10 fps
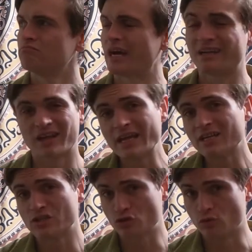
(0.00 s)
I'd like
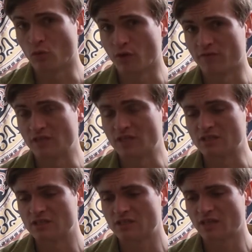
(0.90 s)
to do more of
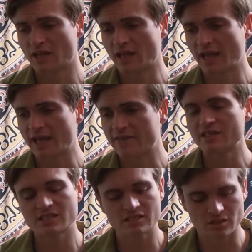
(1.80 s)
these. This